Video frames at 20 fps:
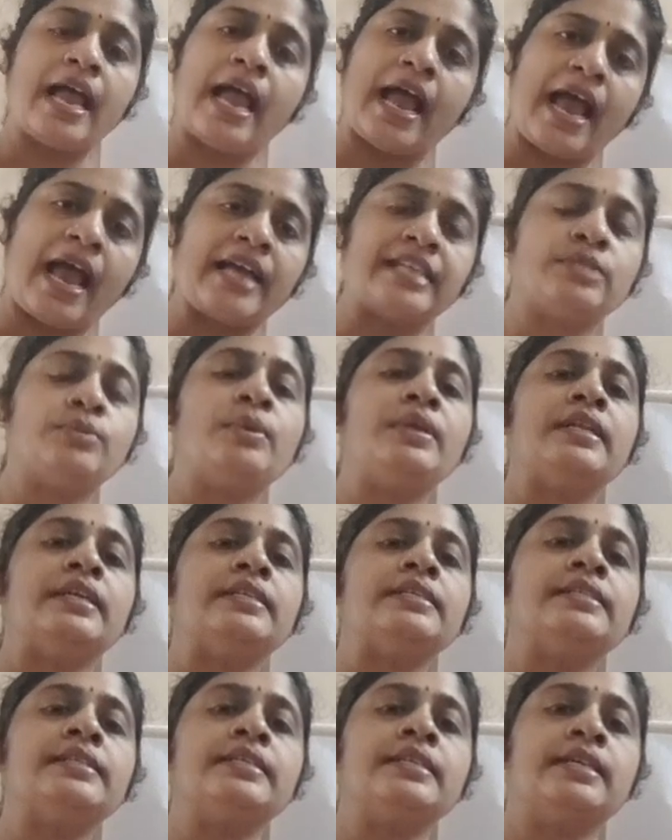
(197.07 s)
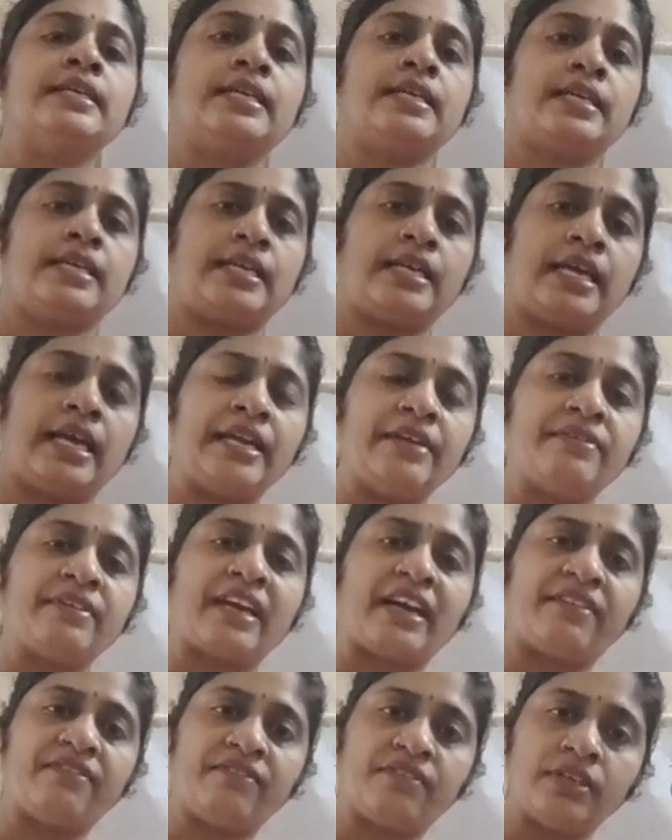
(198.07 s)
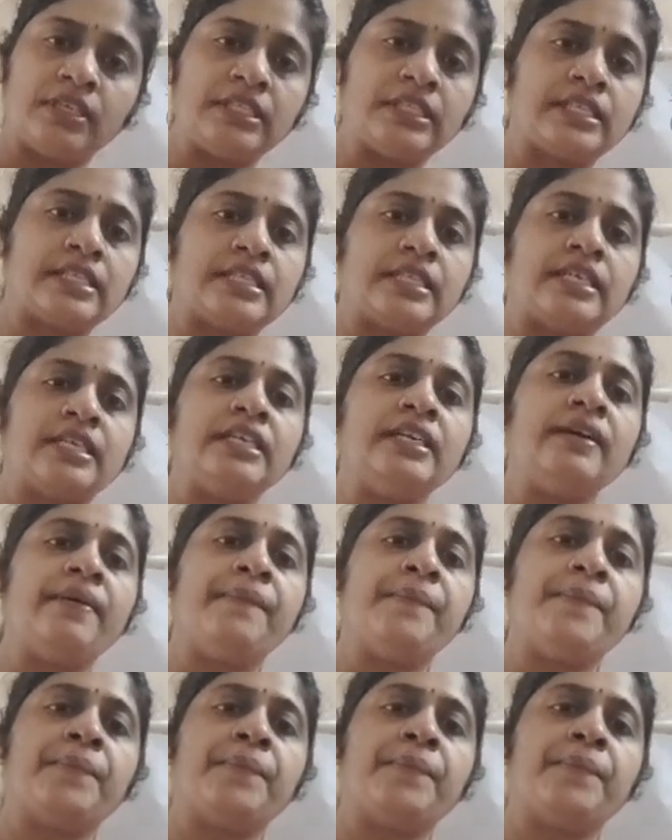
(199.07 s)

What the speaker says: as well as it converts the